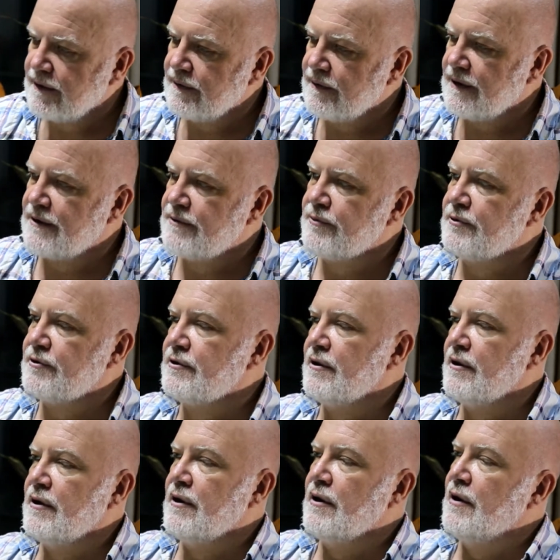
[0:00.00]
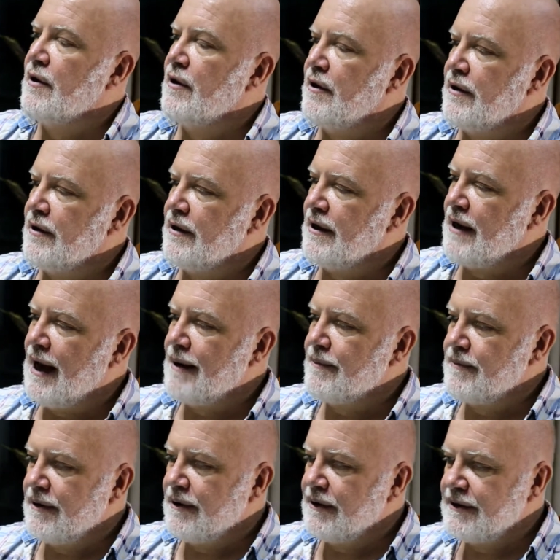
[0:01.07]
this
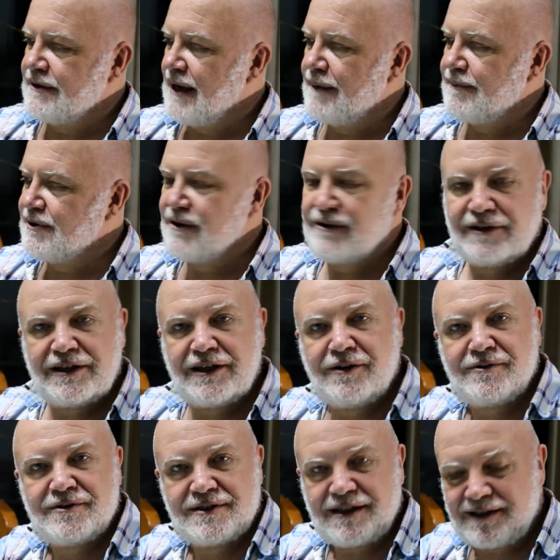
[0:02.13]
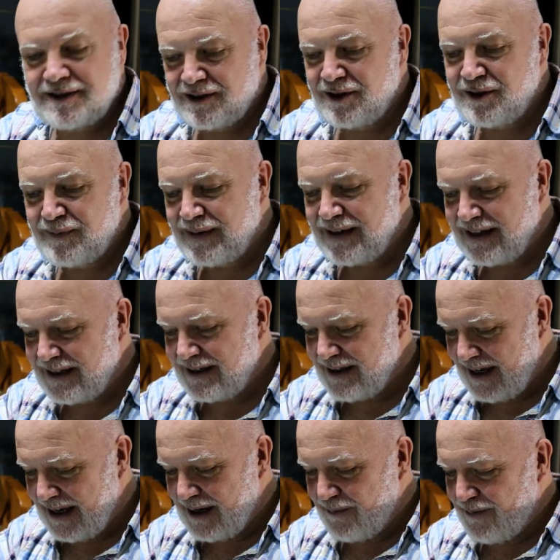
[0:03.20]
is absolutely useless to me
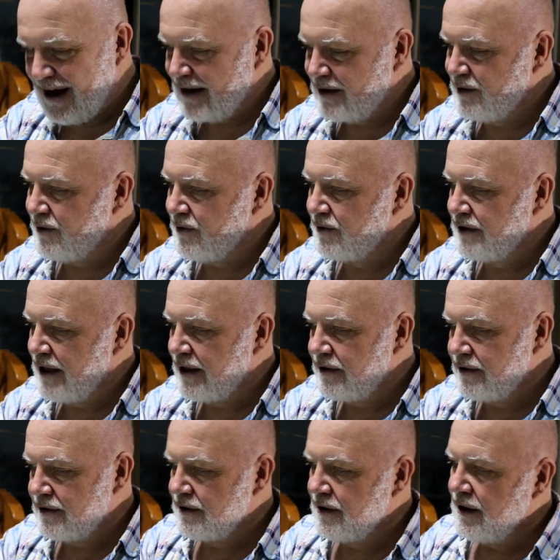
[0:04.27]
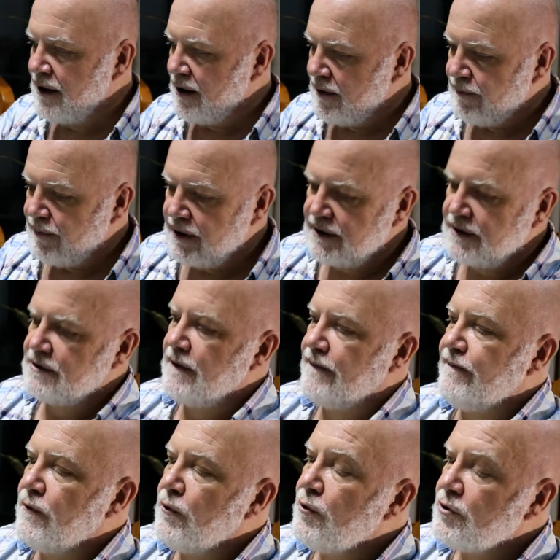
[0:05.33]
in a practical sense, but it's a
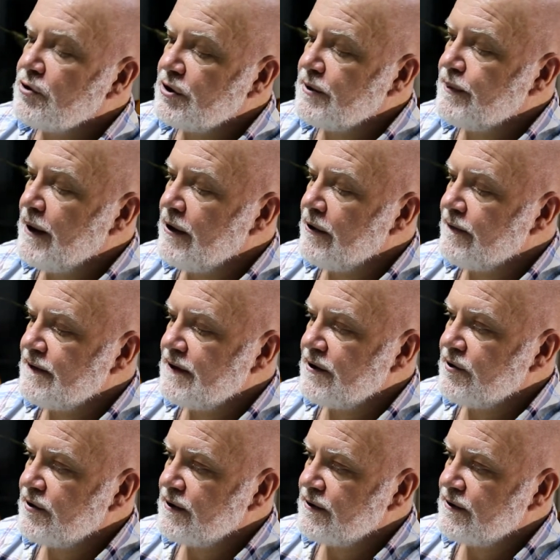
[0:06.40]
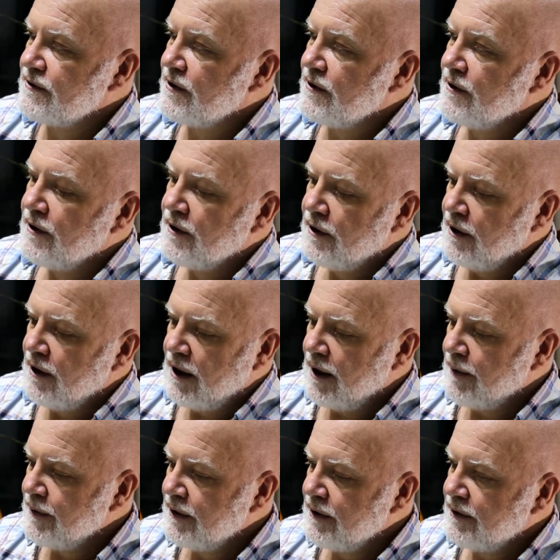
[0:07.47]
forged pair of scissors. I
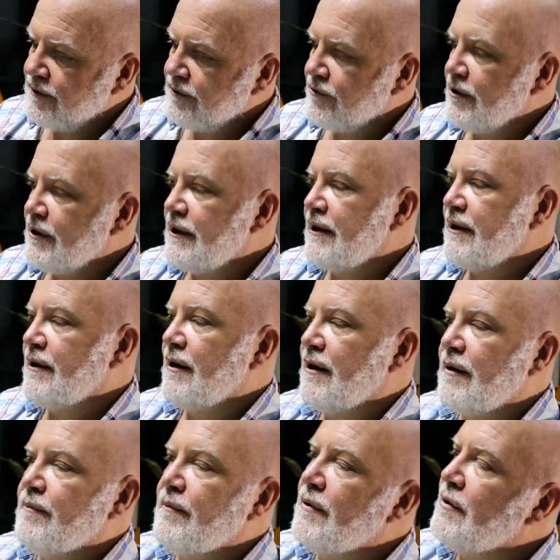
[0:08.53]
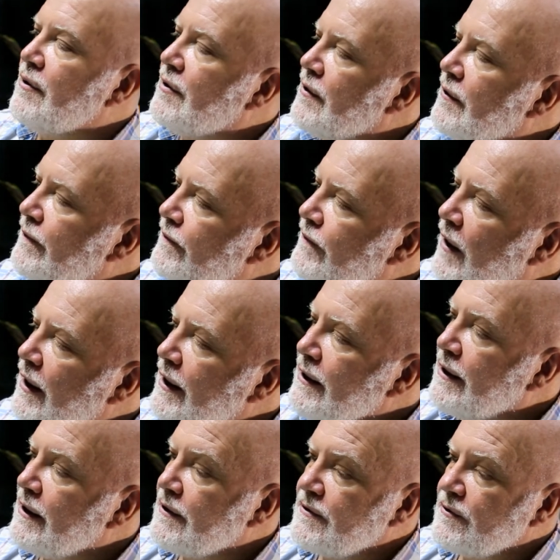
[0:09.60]
mean, it's really, look at the
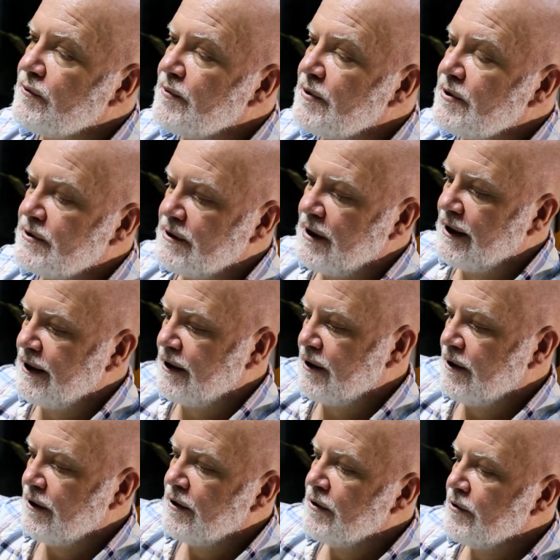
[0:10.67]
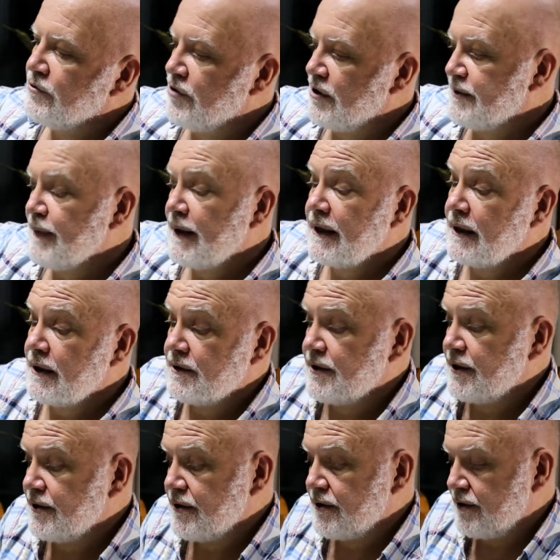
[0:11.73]
fineness, almost like dressmaking
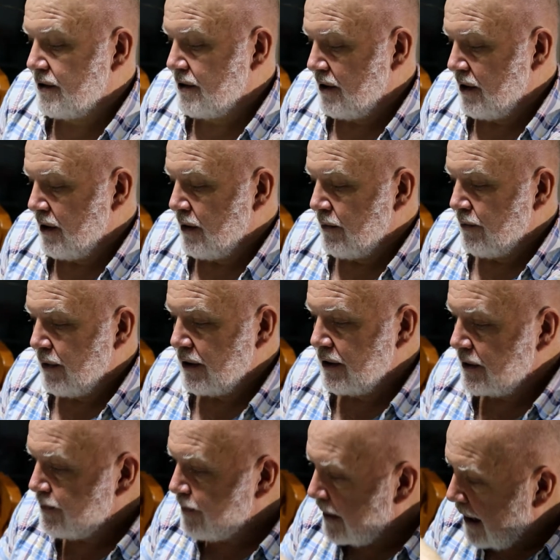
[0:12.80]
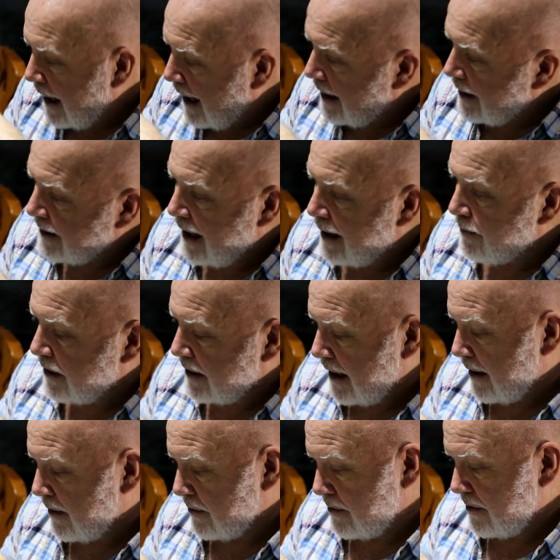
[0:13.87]
scissors, but it's been hand hammered
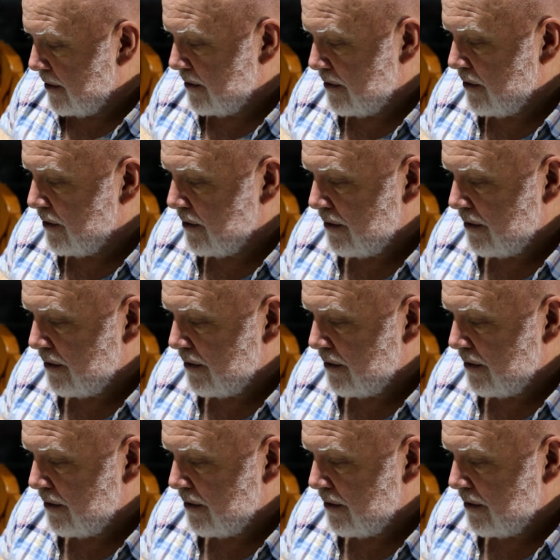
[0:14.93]
out. It's not,